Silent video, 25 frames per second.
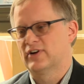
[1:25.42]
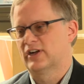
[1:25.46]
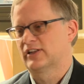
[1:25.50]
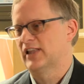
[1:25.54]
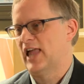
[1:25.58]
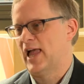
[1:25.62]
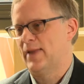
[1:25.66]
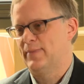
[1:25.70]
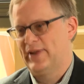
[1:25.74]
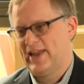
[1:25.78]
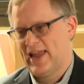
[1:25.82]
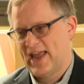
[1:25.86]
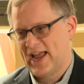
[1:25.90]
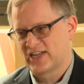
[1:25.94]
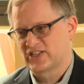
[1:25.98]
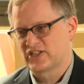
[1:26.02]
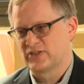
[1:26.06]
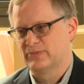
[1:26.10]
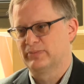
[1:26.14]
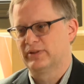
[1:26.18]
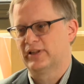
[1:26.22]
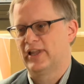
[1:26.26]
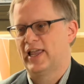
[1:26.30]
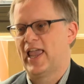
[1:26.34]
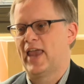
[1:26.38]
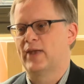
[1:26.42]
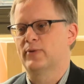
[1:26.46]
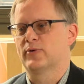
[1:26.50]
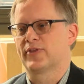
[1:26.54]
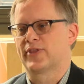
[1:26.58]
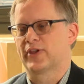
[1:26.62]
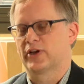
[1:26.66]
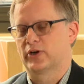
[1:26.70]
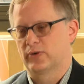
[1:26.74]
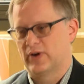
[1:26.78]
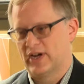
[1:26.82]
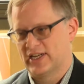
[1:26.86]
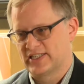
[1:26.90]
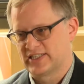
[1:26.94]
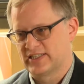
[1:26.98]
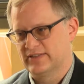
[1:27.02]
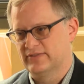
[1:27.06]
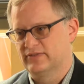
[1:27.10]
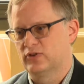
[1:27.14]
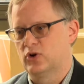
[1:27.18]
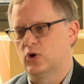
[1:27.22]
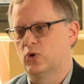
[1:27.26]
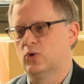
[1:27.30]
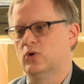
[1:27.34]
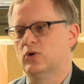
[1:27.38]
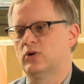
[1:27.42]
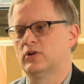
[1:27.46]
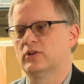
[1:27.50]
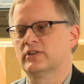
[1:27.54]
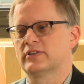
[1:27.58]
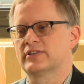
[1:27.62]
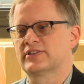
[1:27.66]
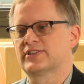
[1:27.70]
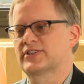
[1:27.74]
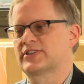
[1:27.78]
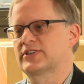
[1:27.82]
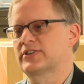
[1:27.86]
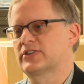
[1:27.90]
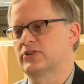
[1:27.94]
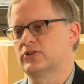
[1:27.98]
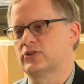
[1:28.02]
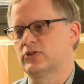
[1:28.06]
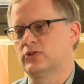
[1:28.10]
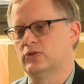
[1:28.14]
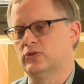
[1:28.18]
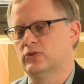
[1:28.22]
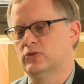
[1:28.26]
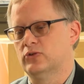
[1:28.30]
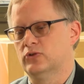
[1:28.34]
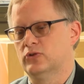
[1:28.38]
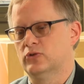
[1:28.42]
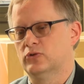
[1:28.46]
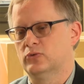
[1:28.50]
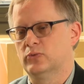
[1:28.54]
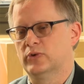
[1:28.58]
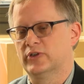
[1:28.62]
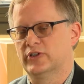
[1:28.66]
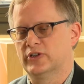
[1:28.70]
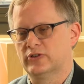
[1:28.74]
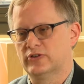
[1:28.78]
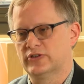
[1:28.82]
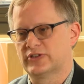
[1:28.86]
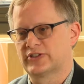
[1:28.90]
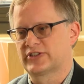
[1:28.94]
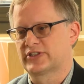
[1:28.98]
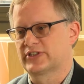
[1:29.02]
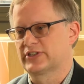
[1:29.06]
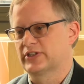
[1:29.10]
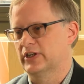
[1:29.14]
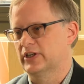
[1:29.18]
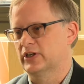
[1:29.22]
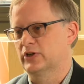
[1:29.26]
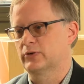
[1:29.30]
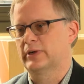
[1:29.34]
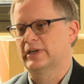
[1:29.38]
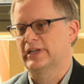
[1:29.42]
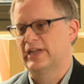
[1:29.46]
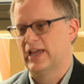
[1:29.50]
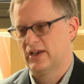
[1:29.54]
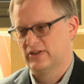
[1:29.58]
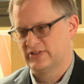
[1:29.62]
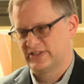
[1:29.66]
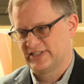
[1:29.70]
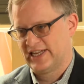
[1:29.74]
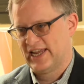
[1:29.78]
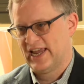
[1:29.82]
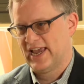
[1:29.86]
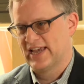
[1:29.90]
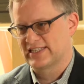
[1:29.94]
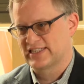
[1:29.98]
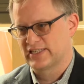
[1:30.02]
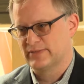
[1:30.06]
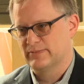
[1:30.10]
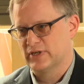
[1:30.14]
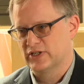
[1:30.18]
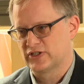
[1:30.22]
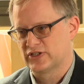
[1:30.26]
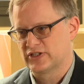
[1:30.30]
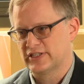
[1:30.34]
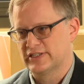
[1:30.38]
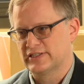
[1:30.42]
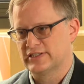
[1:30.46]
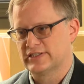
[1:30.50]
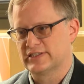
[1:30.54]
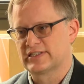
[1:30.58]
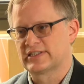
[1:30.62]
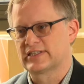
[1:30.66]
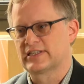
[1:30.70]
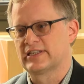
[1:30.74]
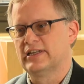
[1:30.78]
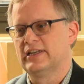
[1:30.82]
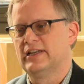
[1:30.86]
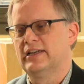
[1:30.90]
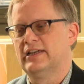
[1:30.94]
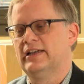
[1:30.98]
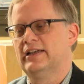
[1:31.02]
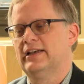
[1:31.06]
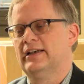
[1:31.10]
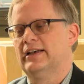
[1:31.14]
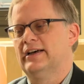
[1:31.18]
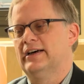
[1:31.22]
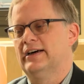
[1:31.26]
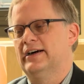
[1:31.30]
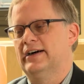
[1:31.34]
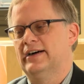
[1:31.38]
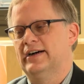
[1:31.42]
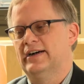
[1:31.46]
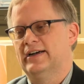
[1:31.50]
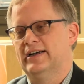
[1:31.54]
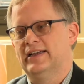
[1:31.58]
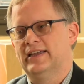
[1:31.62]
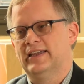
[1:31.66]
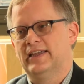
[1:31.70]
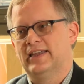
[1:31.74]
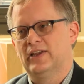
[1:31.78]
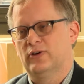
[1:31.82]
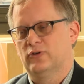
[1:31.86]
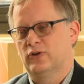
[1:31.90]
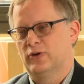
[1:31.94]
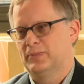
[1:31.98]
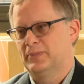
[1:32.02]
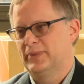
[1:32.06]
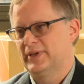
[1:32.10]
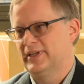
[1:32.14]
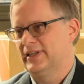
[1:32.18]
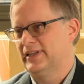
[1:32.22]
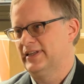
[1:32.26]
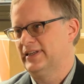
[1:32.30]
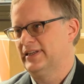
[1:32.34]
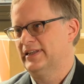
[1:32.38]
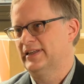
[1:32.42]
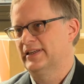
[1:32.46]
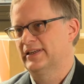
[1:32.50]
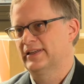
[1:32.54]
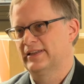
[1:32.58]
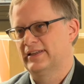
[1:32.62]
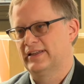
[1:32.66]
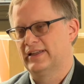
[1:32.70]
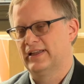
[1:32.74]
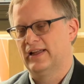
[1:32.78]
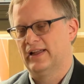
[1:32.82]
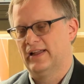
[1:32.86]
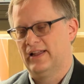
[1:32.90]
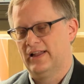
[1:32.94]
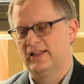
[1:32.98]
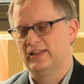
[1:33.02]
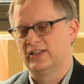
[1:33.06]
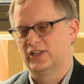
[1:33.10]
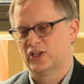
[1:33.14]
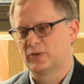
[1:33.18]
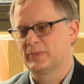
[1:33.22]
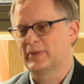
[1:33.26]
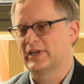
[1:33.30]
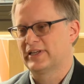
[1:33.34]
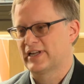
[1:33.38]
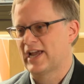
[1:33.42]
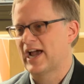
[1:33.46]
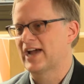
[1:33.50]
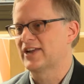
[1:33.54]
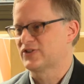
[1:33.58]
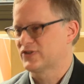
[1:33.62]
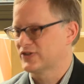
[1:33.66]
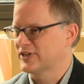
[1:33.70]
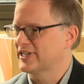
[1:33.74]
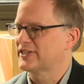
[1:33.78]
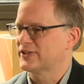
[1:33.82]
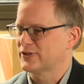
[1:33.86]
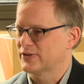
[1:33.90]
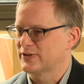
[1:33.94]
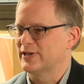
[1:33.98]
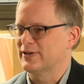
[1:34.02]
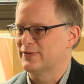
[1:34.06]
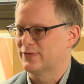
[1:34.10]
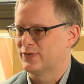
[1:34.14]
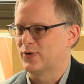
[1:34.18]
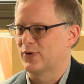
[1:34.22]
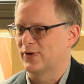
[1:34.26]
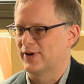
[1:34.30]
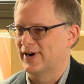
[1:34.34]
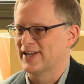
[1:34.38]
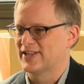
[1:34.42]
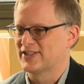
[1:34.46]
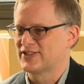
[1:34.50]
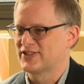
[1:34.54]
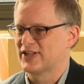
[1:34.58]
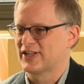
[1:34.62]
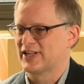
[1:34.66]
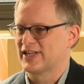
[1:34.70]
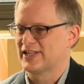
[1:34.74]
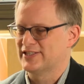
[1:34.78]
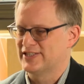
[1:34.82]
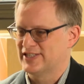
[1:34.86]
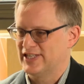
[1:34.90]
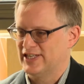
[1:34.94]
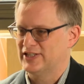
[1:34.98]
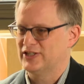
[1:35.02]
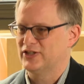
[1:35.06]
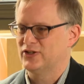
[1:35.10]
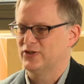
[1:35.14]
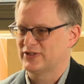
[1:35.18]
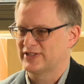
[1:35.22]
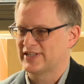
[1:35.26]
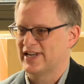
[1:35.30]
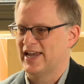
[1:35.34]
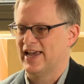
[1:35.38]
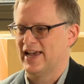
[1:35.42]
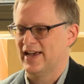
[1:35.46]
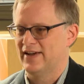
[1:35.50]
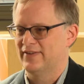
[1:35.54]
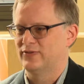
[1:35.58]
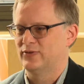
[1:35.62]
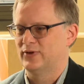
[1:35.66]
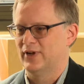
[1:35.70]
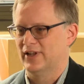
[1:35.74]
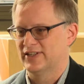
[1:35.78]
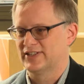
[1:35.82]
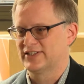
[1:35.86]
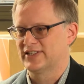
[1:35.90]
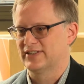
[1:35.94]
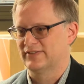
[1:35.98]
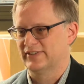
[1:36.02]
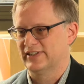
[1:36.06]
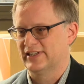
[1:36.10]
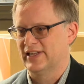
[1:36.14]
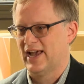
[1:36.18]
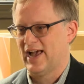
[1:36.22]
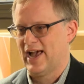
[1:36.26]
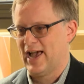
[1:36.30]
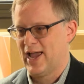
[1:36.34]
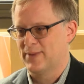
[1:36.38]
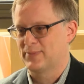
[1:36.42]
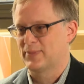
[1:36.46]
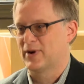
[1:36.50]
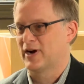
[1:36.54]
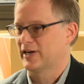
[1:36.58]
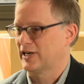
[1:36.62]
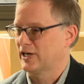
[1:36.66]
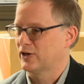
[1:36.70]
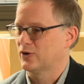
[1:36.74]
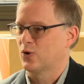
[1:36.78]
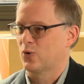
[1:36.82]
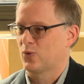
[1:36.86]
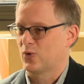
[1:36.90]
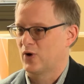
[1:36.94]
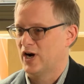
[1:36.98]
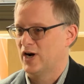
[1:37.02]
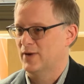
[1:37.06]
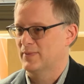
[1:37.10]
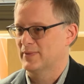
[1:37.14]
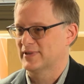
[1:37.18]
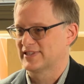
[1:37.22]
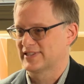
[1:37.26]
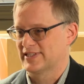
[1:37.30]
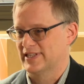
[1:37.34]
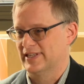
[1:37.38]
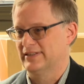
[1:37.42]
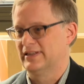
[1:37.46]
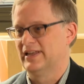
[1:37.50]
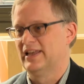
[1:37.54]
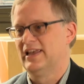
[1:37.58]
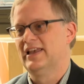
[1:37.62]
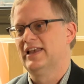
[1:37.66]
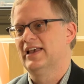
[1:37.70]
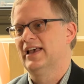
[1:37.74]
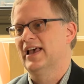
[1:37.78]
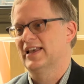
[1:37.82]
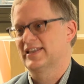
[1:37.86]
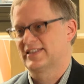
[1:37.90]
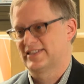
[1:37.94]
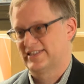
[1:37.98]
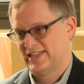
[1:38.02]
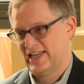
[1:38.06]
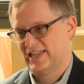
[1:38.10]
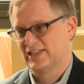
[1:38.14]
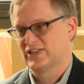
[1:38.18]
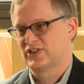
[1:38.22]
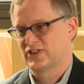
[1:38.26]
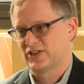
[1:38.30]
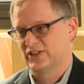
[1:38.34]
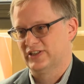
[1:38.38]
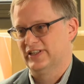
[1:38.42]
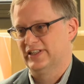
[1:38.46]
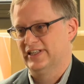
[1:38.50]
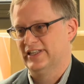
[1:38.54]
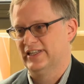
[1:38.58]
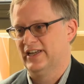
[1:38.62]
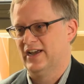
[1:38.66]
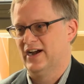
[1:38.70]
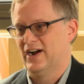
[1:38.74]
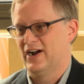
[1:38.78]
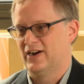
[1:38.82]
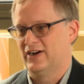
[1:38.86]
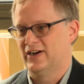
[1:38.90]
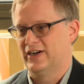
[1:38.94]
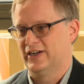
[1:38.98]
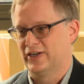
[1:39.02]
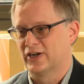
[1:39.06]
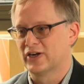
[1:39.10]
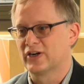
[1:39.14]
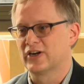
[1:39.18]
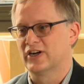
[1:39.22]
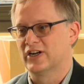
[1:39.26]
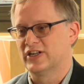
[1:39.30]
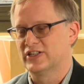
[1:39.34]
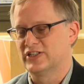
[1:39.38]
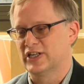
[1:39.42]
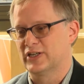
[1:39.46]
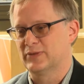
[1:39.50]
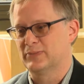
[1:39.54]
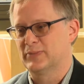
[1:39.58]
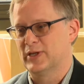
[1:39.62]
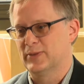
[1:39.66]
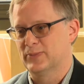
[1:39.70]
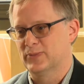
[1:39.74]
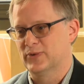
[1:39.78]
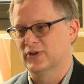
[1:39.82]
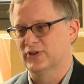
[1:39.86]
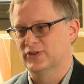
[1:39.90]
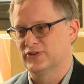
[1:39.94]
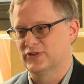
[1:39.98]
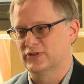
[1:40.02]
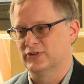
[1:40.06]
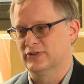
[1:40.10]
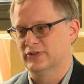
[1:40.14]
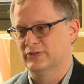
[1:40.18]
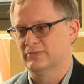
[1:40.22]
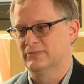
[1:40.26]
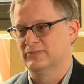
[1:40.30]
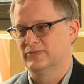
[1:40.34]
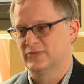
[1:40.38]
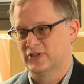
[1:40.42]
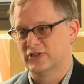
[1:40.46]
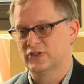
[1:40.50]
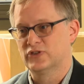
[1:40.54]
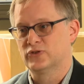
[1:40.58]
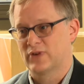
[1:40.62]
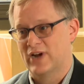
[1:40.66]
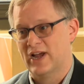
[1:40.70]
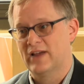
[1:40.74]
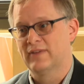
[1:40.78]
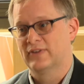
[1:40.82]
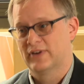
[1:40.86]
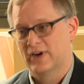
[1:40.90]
a climate action plan with aggressive goals to reduce greenhouse gas emissions, it would be a little bit contradictory for us to continue to have relatively high parking requirements that essentially are encouraging people to drive